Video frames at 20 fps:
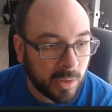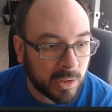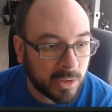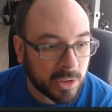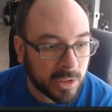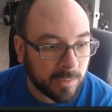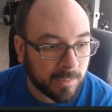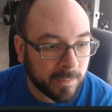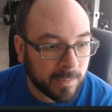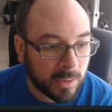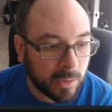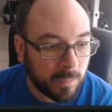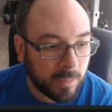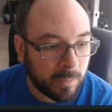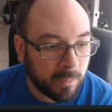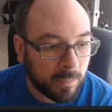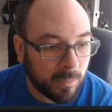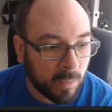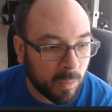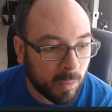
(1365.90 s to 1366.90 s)
give him a little
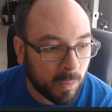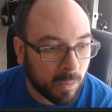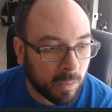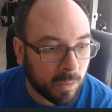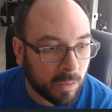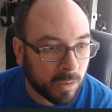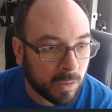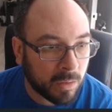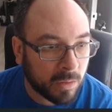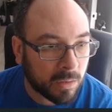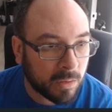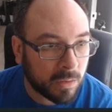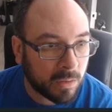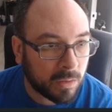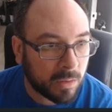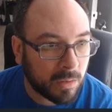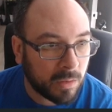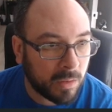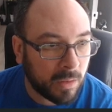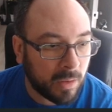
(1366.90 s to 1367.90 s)
bit more
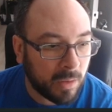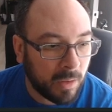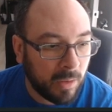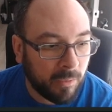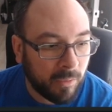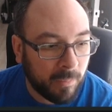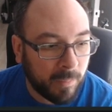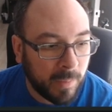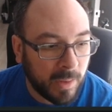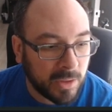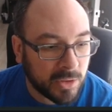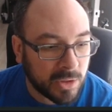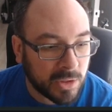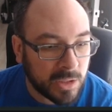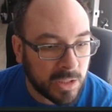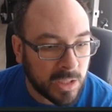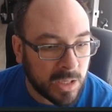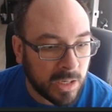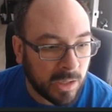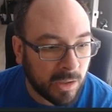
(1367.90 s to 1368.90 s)
of a punch
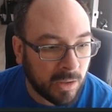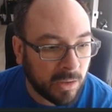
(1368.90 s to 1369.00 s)
there.